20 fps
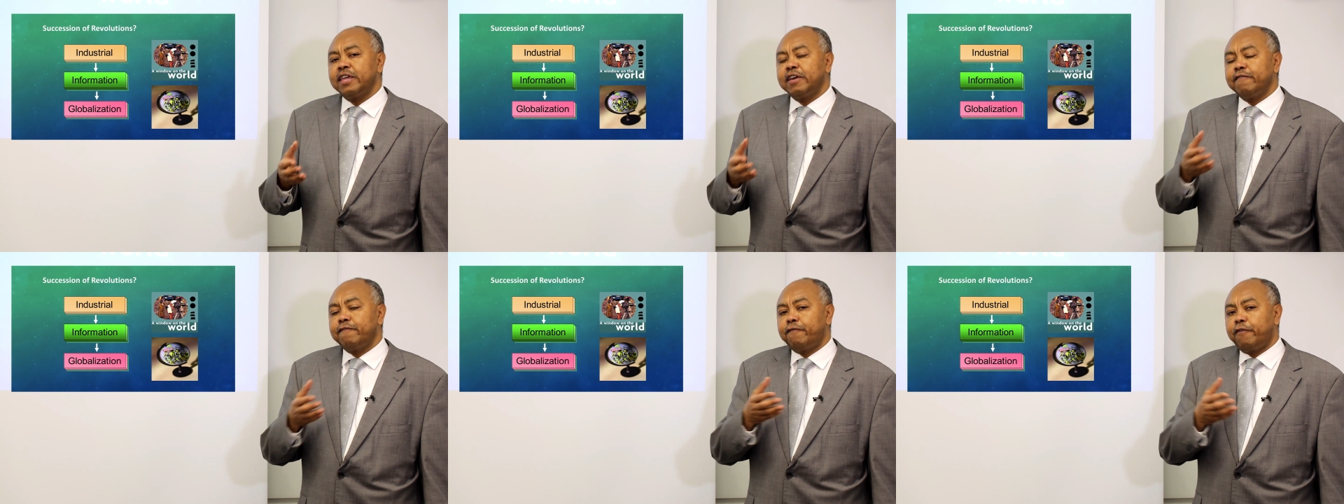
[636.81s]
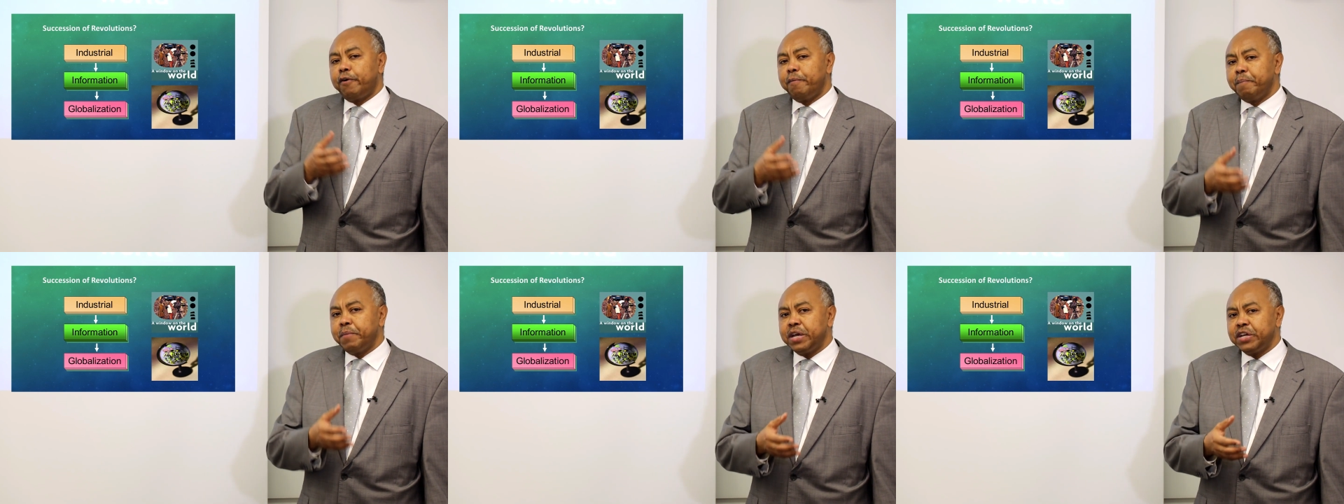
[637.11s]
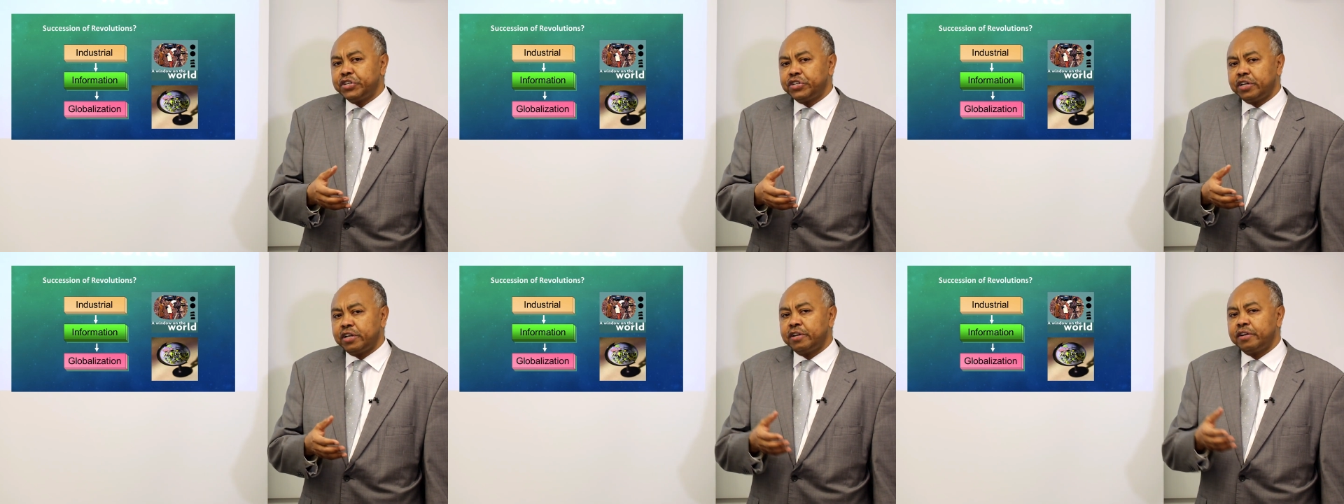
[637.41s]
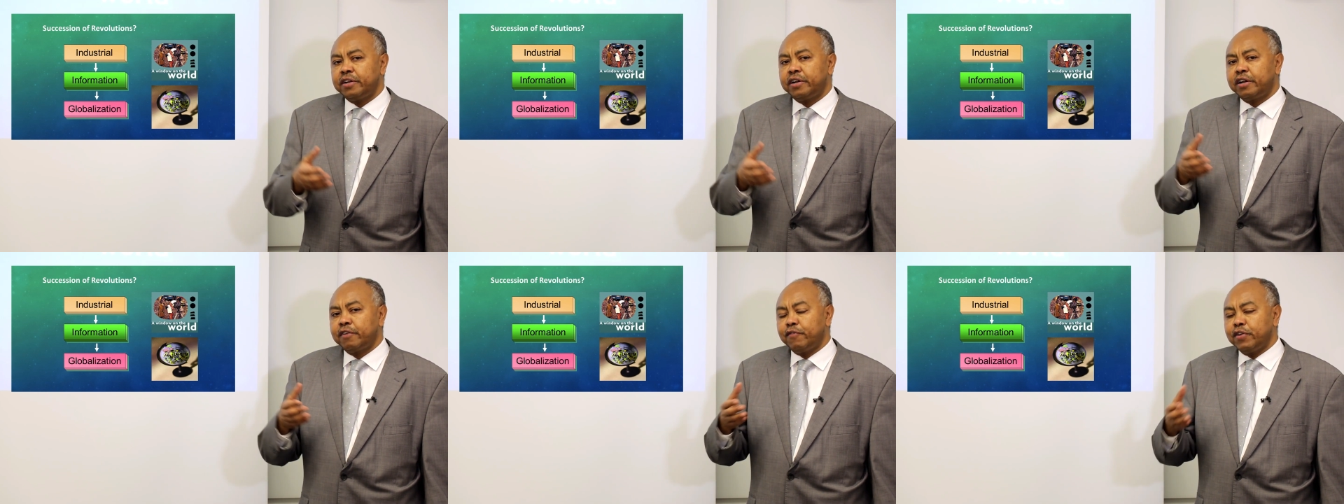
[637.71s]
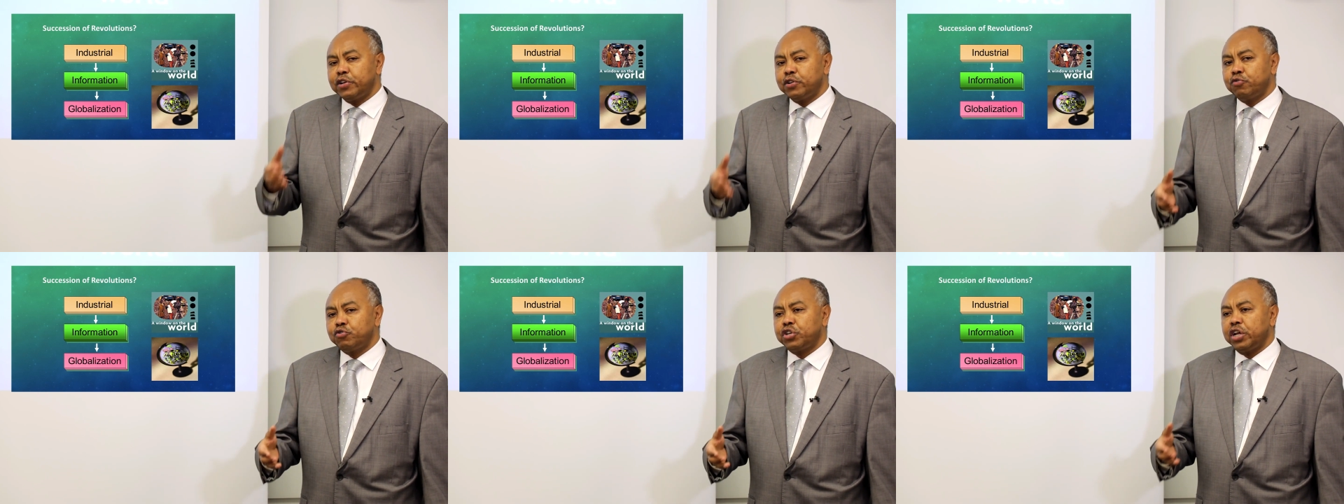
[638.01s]
the information
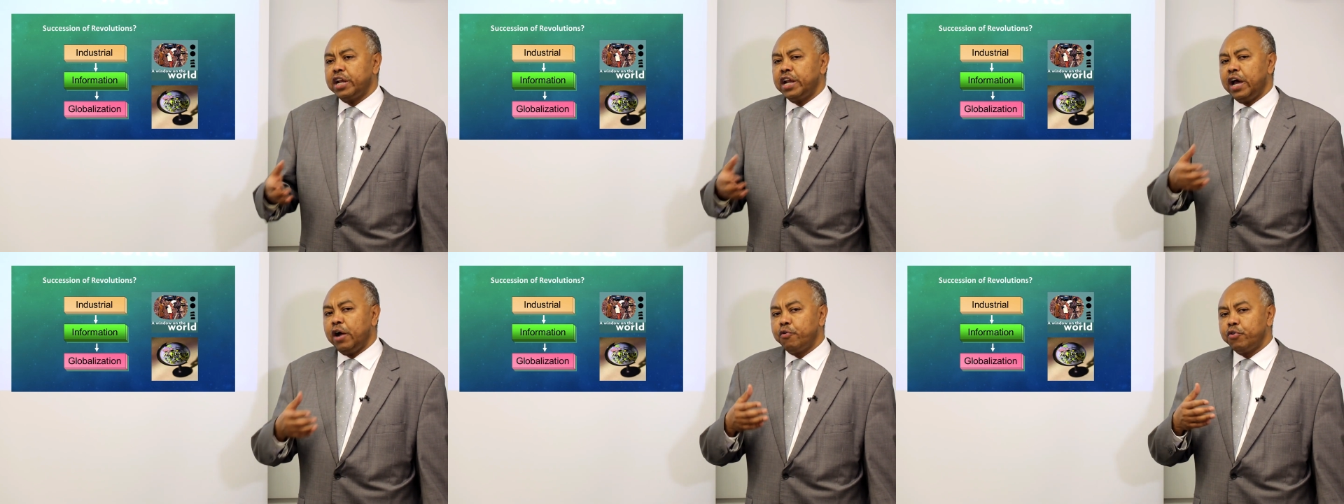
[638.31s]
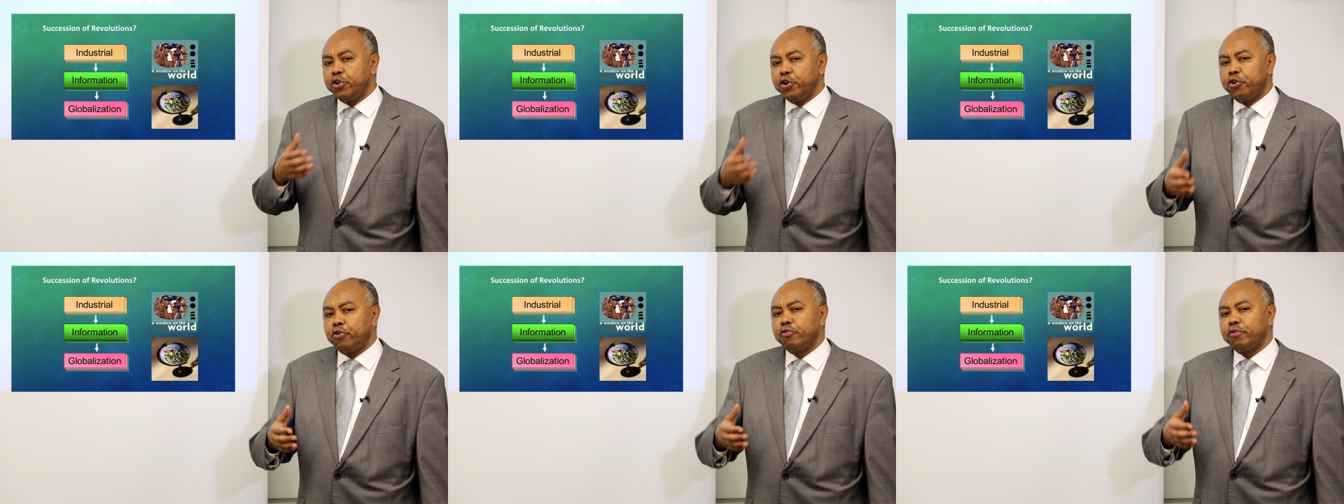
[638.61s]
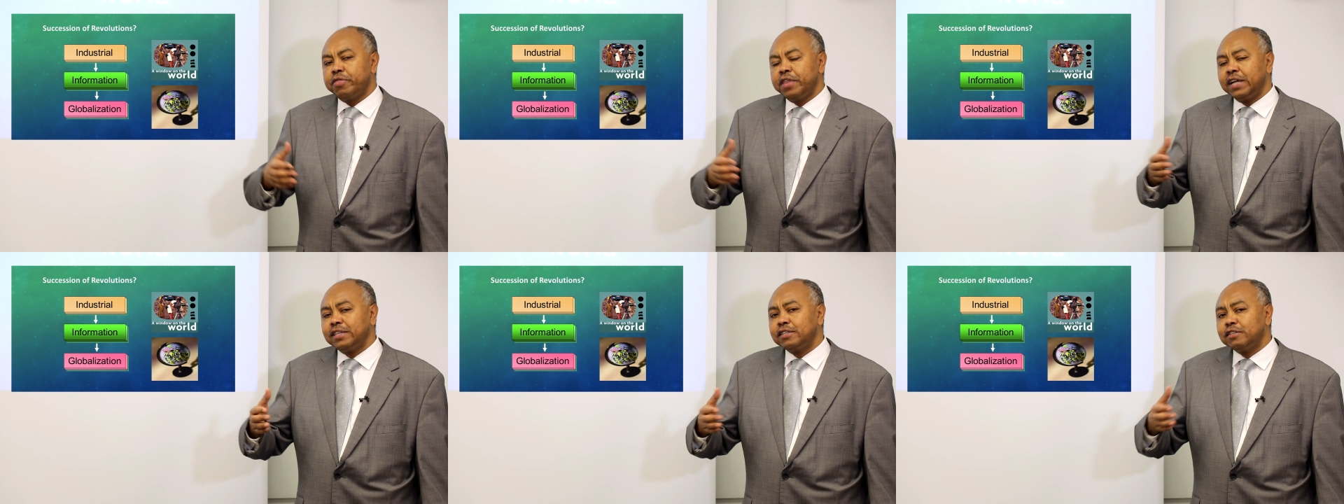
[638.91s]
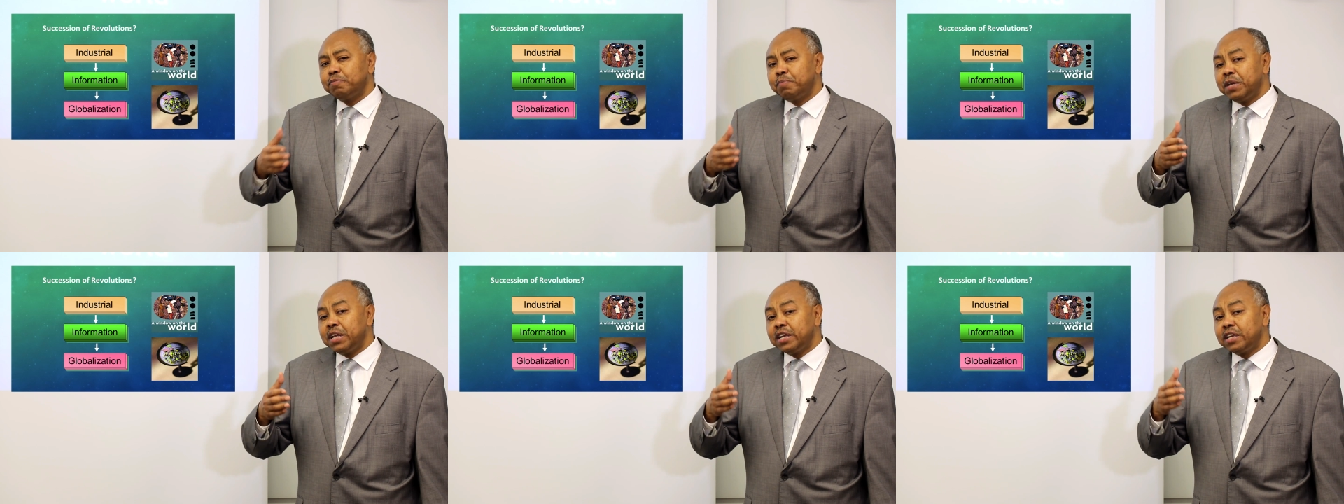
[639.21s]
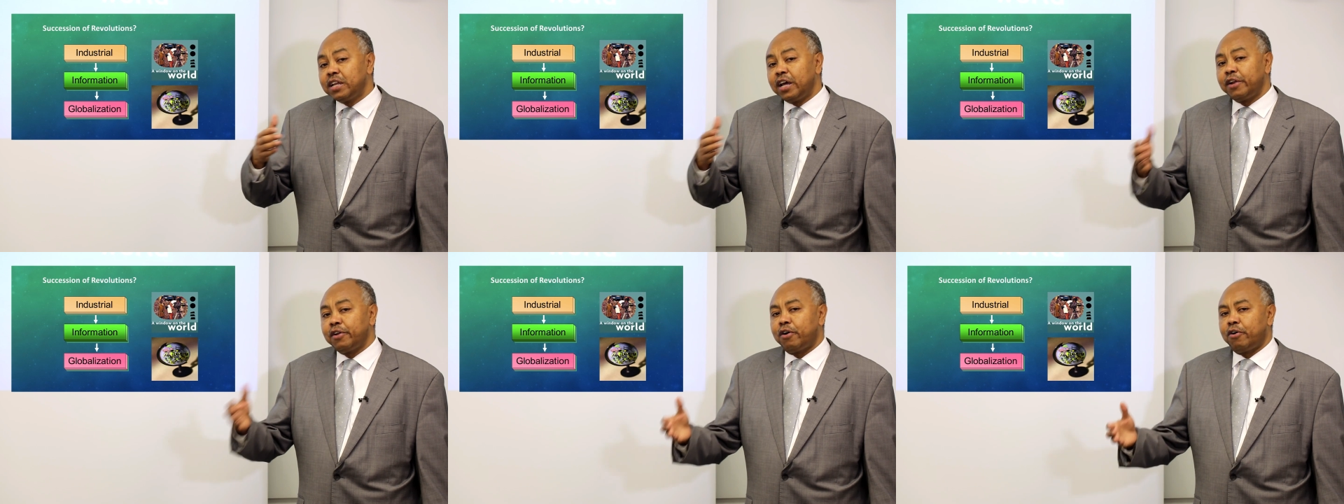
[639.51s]
revolution now. No, that is
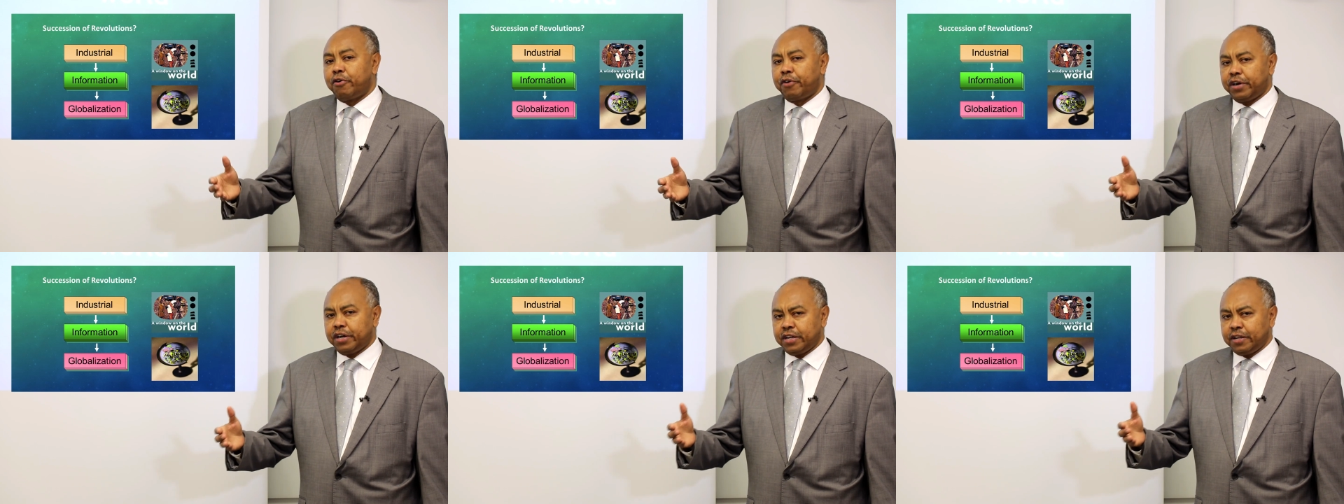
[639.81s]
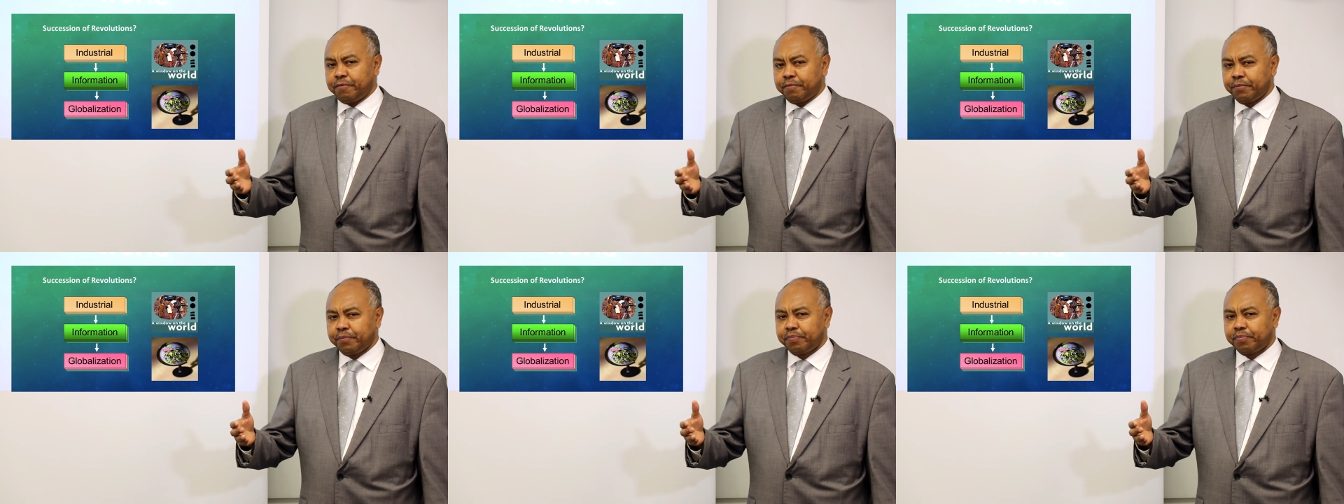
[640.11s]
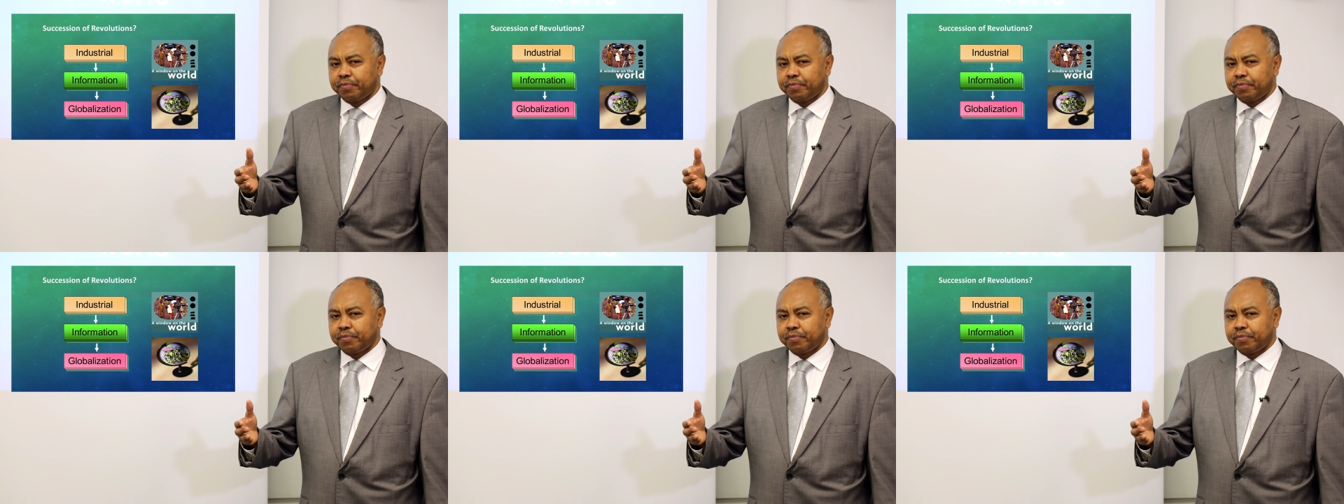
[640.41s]
being done already.